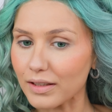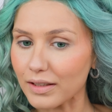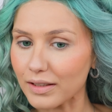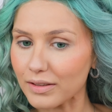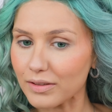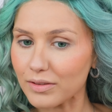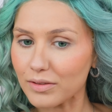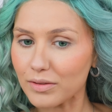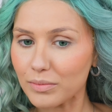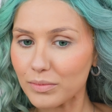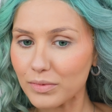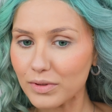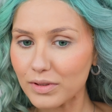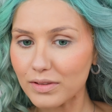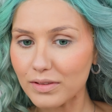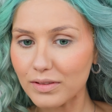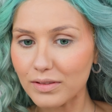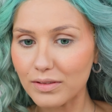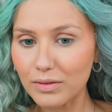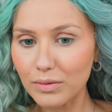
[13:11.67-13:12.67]
Okay, you're a
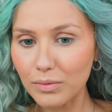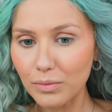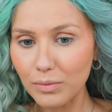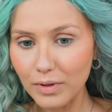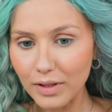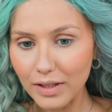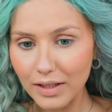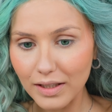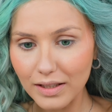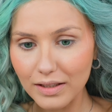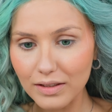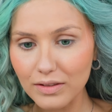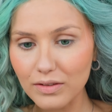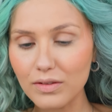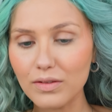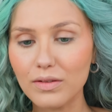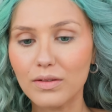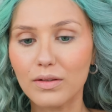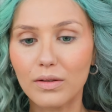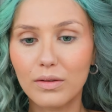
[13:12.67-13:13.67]
bit in the way,
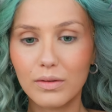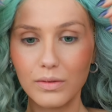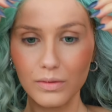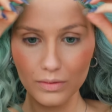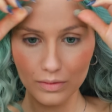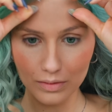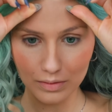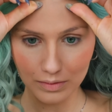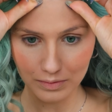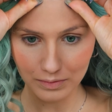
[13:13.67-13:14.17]
so...